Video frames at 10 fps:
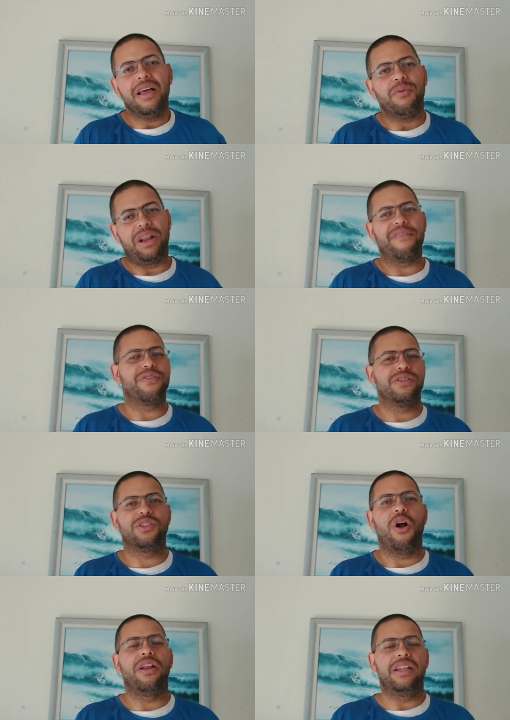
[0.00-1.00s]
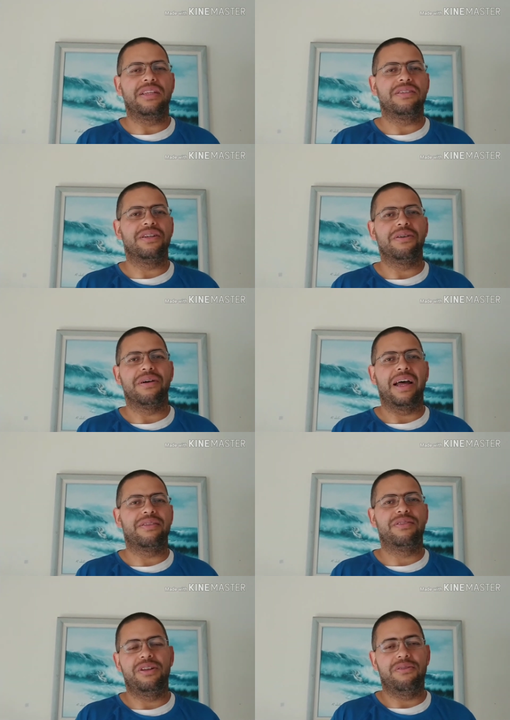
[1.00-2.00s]
When I first started this, you know,
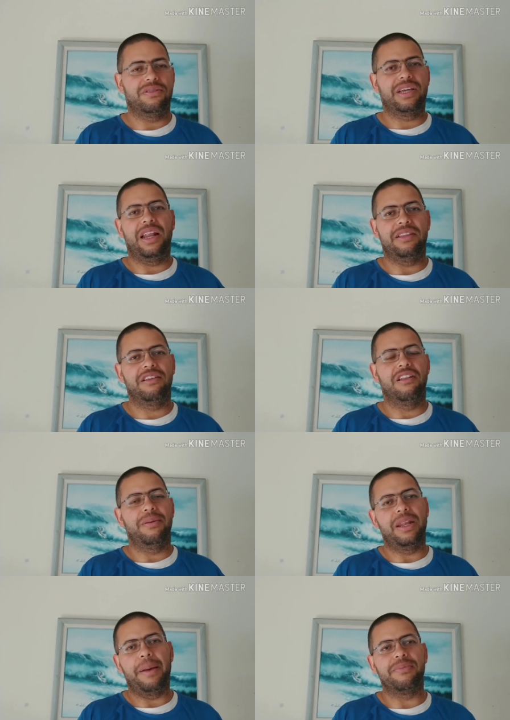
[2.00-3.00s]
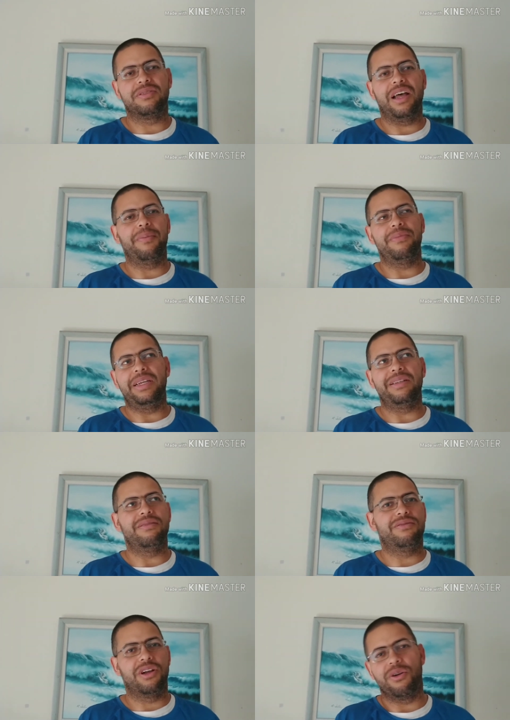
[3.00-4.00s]
I you know was kind of telling him that I'm stopping
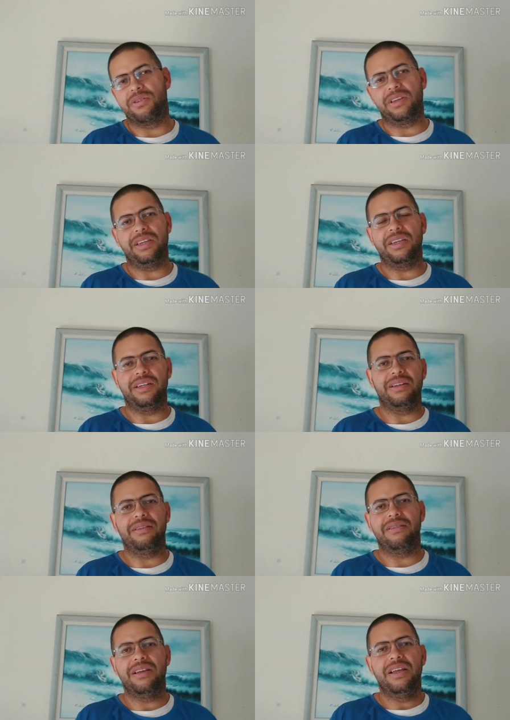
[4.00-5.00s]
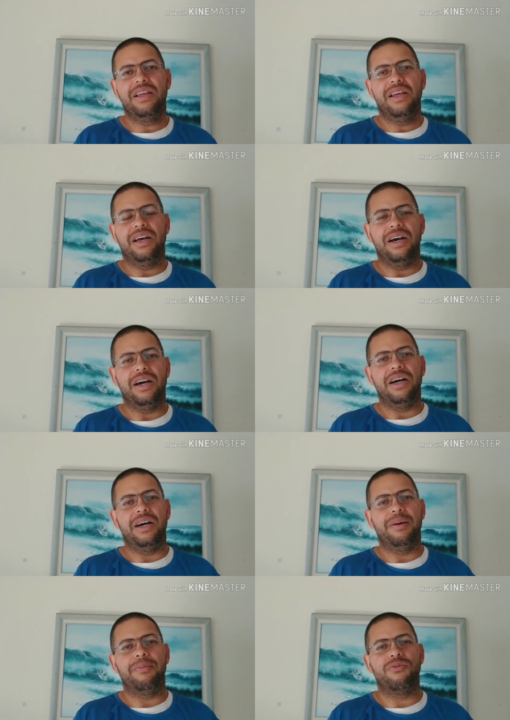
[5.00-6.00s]
eating turkey and
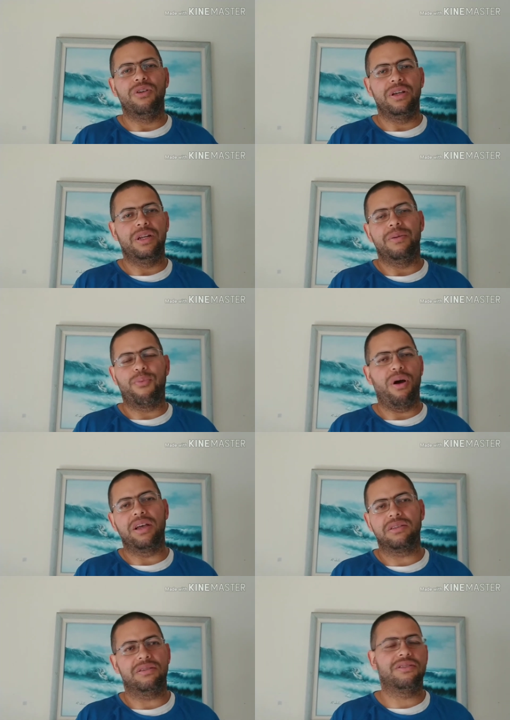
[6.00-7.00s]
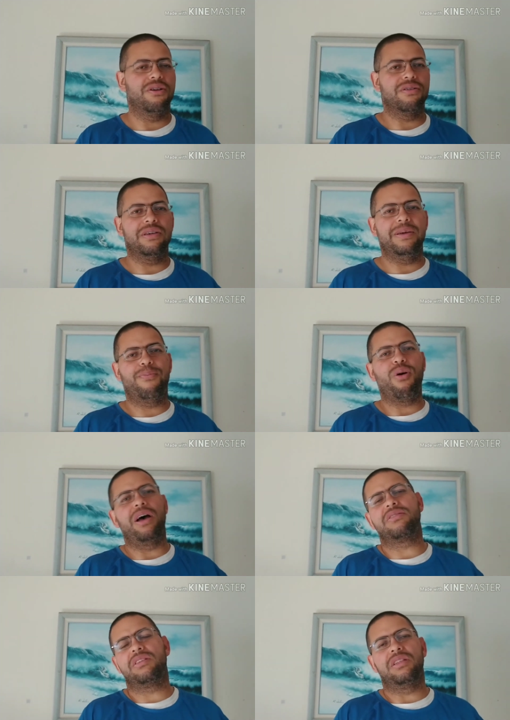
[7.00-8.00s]
um, well, you know, processed turkey,
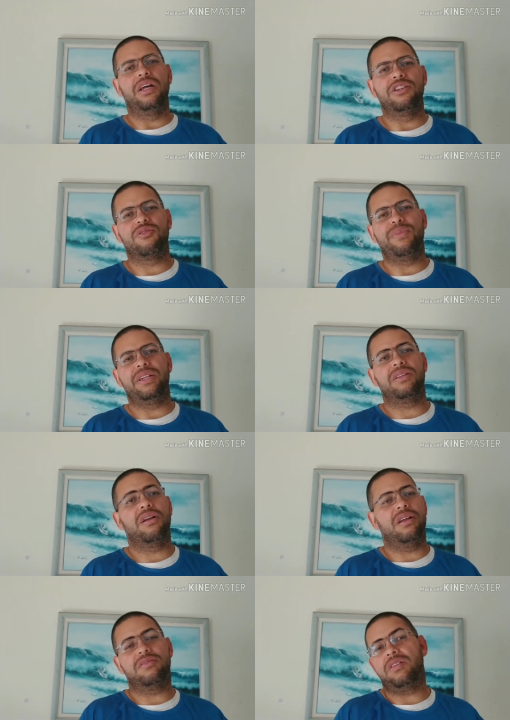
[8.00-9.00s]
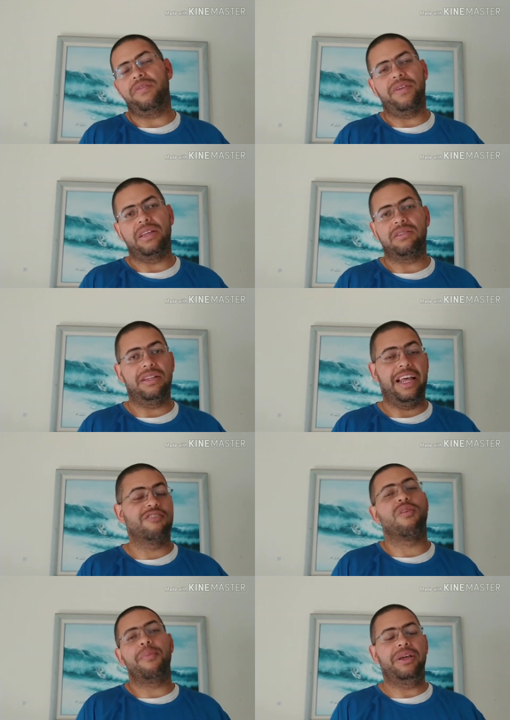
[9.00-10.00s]
processed lunch meats, and all that stuff. And I said
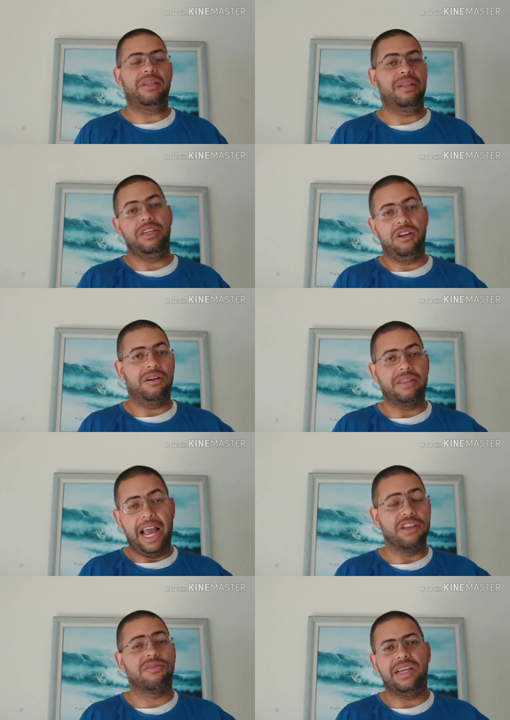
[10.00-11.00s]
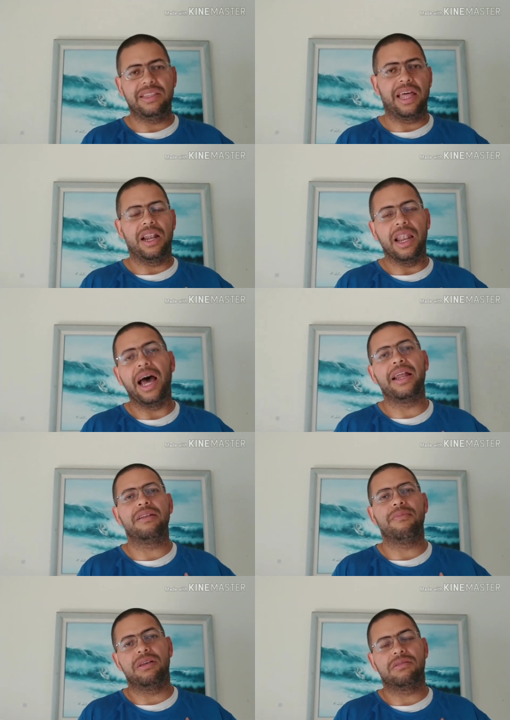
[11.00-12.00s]
that's why, you know, because I used to eat that a
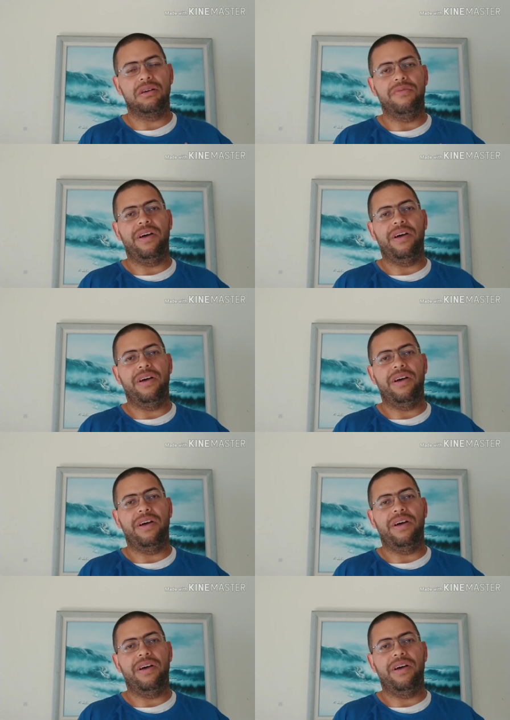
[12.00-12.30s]
lot myself.